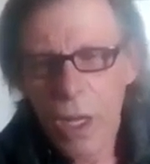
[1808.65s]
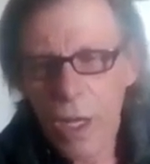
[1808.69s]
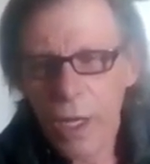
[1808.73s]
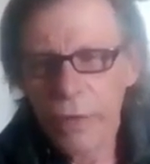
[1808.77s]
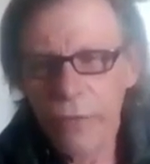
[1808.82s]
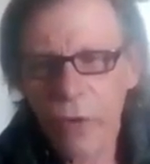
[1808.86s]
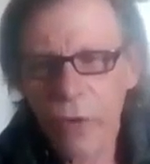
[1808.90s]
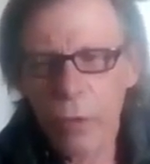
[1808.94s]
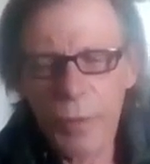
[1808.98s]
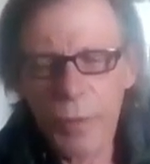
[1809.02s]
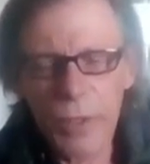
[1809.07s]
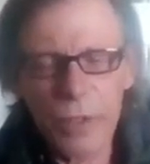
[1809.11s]

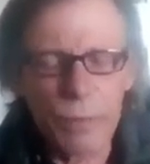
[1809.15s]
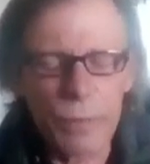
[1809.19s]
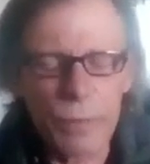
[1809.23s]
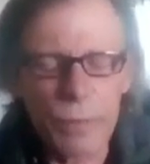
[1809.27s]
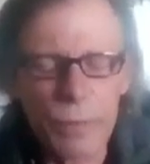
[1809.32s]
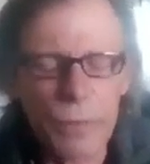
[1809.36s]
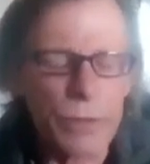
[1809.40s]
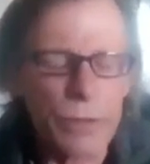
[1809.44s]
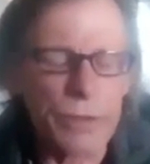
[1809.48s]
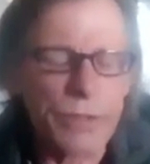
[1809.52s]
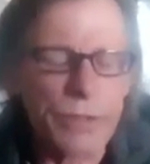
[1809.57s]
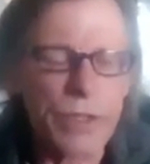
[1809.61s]
He told
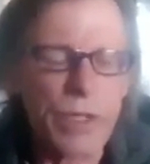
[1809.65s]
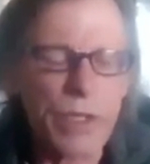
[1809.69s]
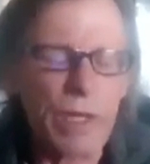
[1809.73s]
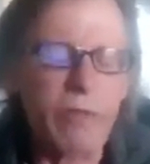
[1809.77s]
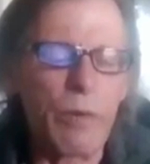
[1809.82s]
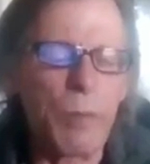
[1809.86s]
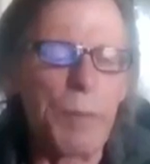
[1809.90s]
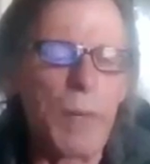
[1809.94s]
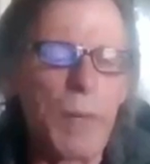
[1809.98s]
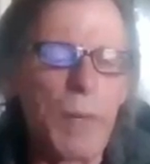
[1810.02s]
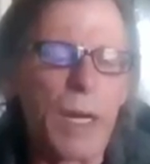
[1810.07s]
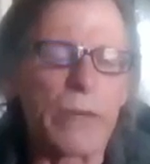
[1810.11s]
me
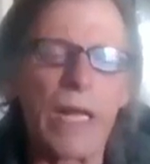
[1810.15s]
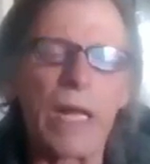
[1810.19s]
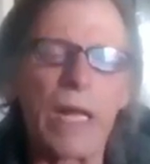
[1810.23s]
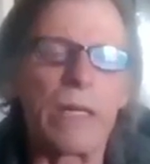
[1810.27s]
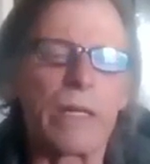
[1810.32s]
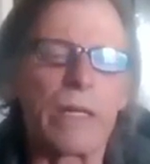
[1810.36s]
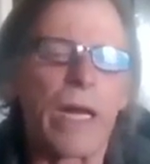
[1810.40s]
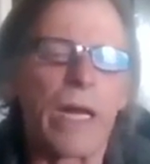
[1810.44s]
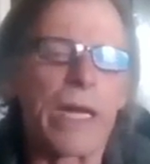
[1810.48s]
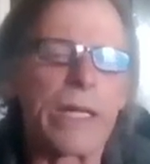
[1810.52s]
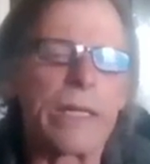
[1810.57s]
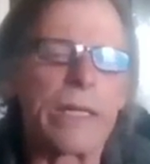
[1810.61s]
stuff about
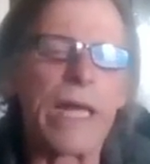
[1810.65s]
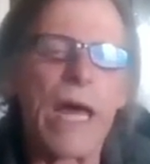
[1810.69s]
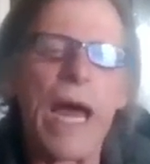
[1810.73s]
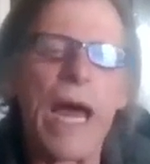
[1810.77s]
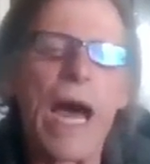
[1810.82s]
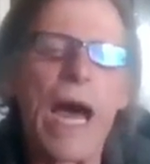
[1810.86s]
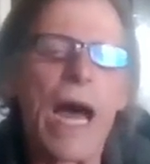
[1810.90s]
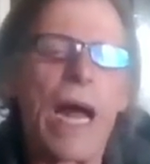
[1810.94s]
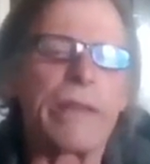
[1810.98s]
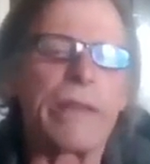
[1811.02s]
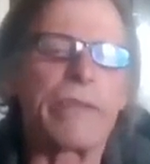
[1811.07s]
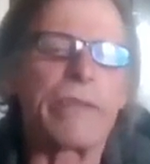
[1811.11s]
that, like
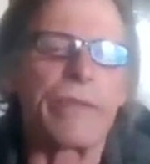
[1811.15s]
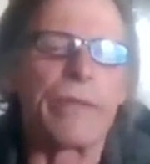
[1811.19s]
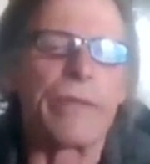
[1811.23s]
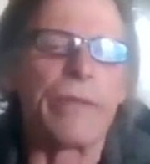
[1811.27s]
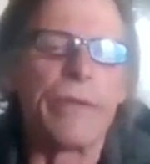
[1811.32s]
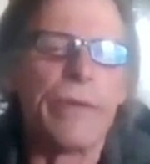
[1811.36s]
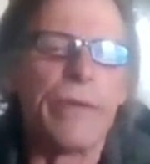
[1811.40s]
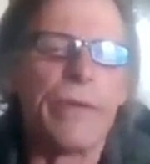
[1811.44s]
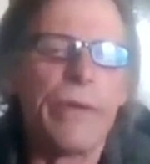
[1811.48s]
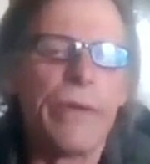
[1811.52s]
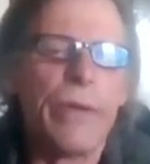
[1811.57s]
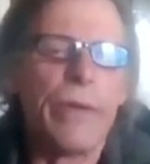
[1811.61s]
that,
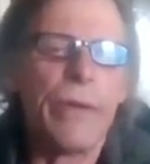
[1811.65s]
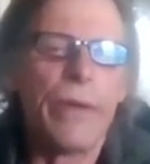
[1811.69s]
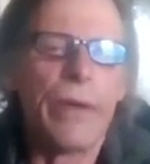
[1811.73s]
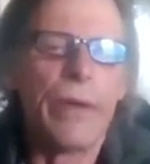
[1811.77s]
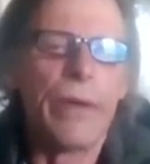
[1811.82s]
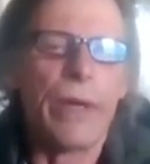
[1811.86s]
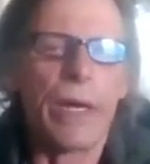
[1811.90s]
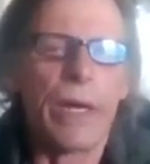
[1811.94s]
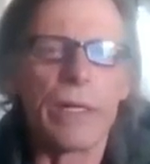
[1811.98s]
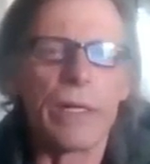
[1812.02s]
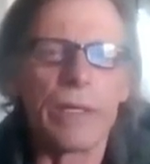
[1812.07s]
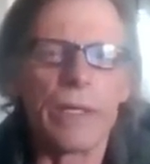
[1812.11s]

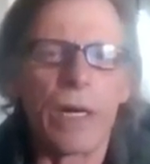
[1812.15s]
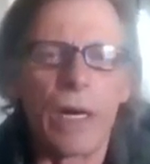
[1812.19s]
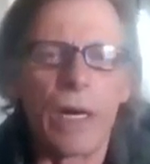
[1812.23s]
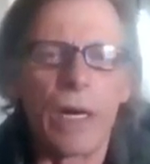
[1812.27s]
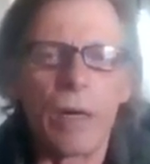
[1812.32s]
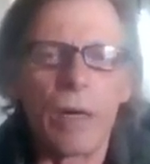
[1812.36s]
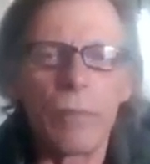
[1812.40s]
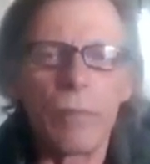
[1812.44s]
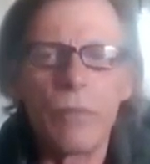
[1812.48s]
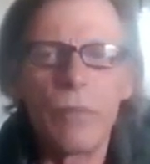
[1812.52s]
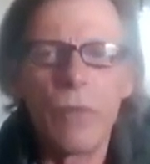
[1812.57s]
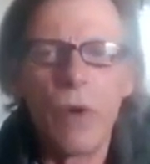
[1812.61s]
and
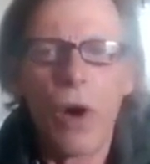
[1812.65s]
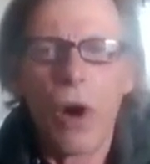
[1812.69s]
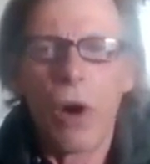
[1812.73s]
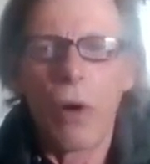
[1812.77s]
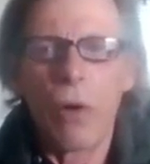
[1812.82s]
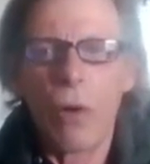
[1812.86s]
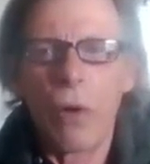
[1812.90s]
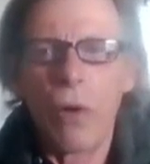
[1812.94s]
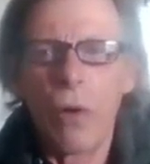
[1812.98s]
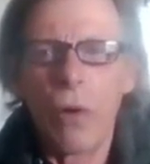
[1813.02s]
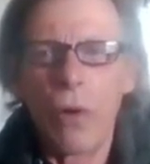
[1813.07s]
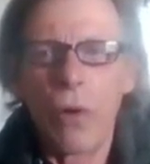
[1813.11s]

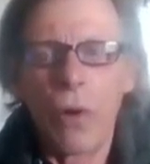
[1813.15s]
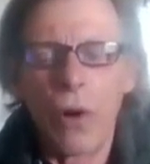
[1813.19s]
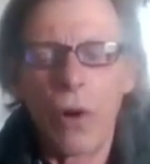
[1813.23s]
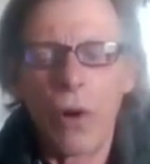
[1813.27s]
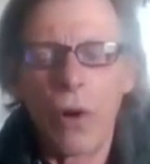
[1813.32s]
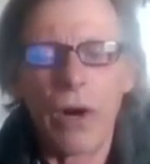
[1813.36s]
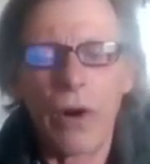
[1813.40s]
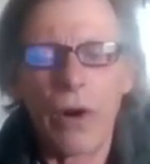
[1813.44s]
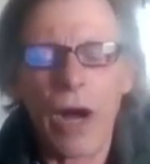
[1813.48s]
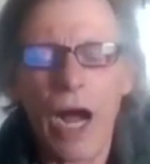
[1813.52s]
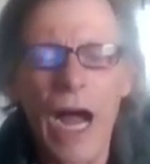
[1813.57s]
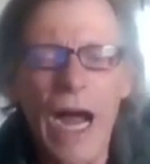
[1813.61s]

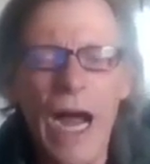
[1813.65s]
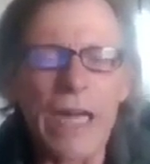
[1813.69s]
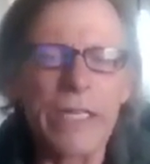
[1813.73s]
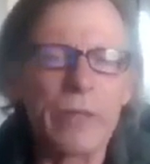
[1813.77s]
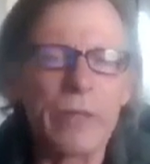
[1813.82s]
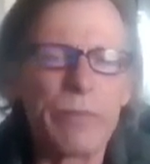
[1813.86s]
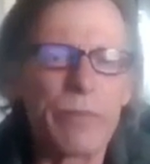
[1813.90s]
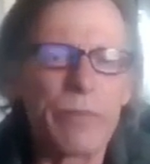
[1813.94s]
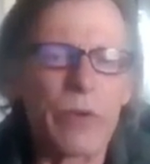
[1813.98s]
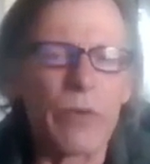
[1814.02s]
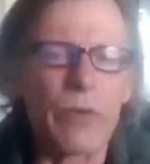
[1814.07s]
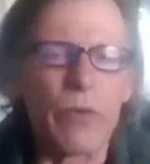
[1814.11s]
I
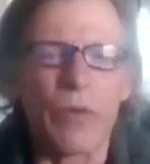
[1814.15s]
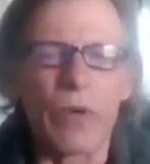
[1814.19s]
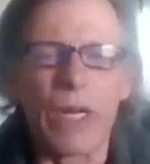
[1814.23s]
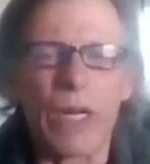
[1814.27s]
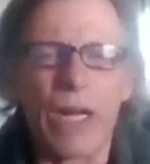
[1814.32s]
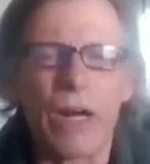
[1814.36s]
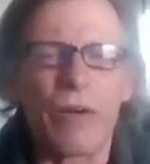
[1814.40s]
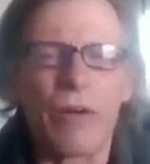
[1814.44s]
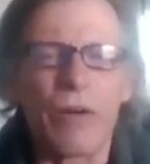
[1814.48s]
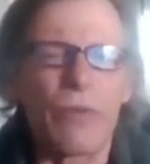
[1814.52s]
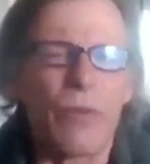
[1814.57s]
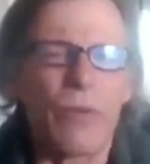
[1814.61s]
didn't, but
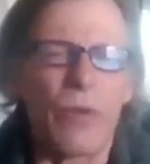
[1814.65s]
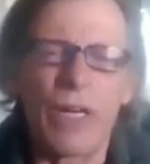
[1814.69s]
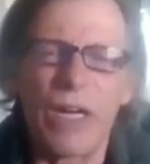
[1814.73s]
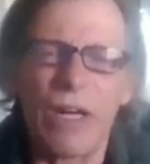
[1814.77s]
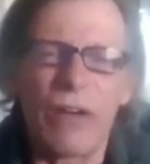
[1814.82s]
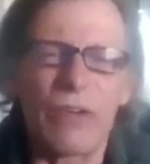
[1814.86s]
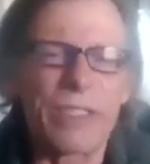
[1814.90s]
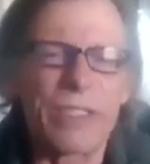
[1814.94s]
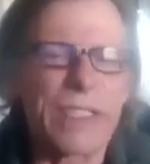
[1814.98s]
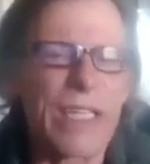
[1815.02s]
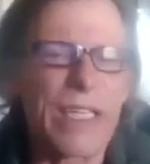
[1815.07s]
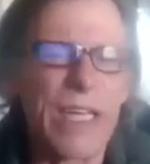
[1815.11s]
when I
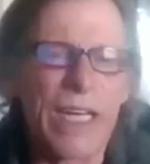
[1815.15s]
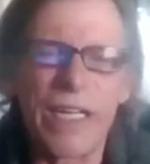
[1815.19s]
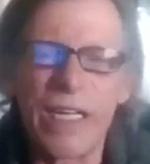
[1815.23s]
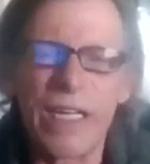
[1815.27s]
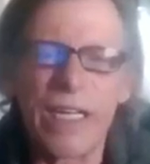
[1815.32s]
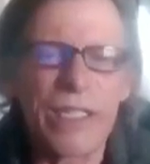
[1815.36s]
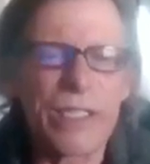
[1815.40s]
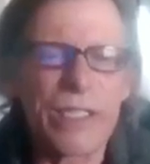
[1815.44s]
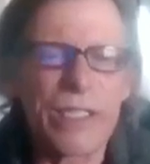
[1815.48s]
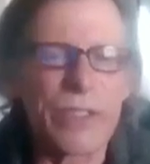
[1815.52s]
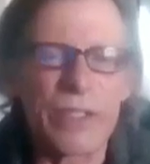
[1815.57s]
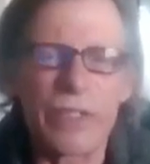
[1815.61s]
was that
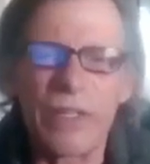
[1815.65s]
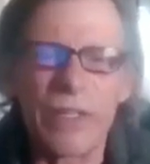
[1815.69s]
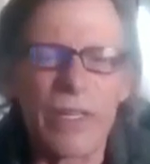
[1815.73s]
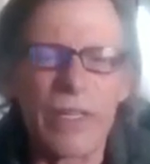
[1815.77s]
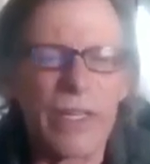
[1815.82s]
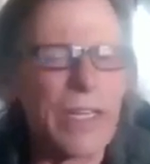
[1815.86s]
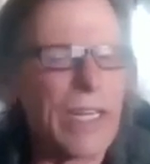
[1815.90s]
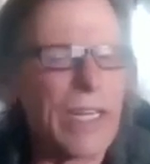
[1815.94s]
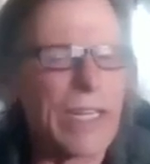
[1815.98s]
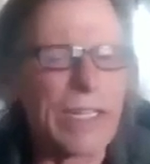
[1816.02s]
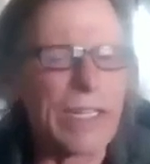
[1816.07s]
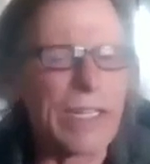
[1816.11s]
age,
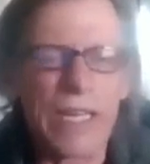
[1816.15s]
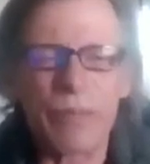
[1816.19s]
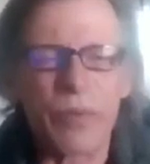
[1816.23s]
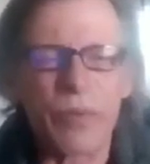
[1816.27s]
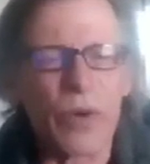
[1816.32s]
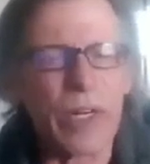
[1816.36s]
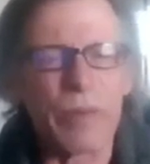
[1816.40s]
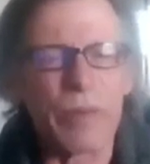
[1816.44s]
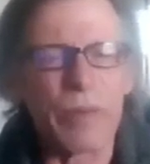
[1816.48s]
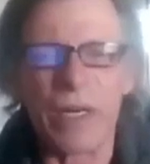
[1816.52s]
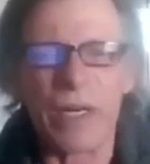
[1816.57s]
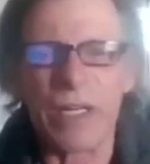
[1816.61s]
at that
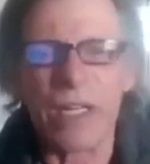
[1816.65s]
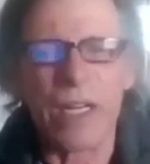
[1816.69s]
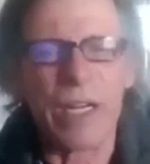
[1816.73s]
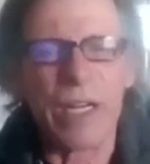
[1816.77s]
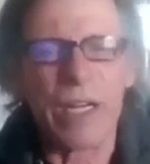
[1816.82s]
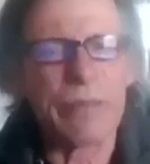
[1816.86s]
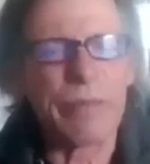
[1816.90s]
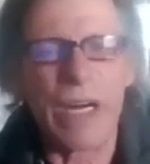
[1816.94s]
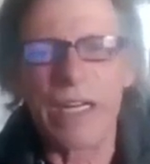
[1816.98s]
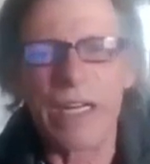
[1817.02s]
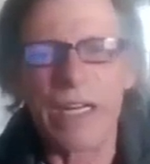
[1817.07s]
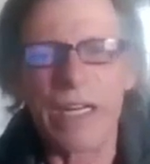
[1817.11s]
point in my
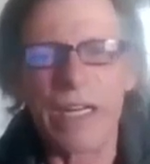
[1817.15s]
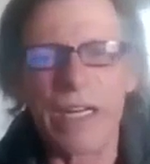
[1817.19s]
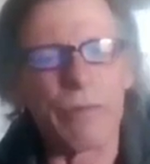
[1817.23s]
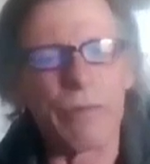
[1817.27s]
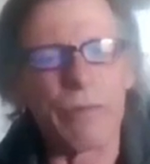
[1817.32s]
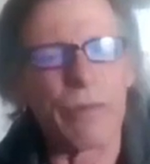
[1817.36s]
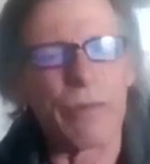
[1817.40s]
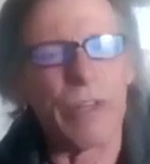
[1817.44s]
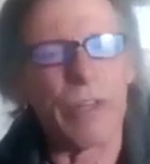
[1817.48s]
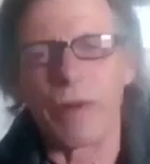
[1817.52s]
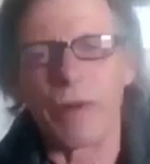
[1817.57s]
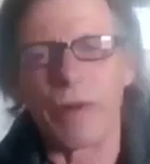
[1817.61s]
life, I never
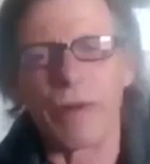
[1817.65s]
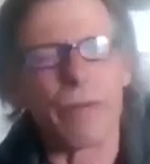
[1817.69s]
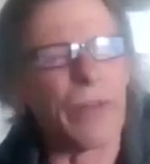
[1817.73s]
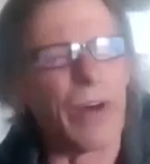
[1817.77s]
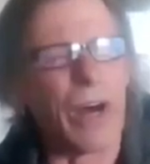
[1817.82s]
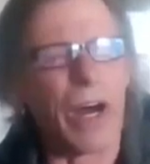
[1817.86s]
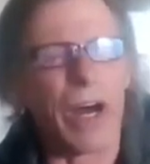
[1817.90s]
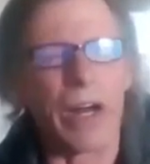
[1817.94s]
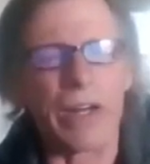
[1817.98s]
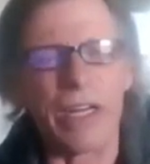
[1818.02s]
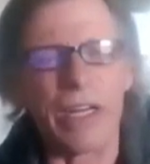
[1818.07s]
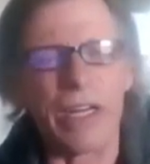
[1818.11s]
even
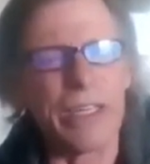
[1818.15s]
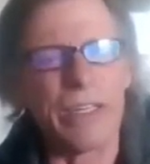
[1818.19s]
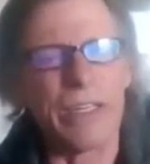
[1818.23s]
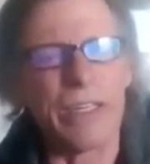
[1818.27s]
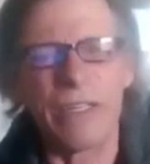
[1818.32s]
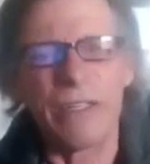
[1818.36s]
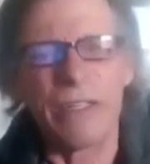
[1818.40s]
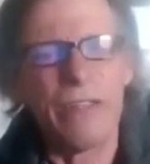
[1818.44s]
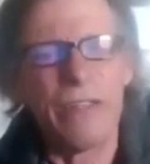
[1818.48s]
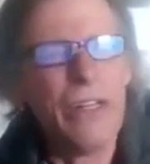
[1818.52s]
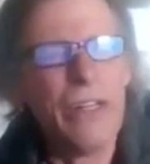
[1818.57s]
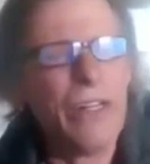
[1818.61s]
thought
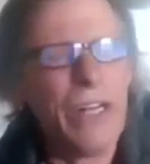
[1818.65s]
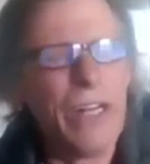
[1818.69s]
I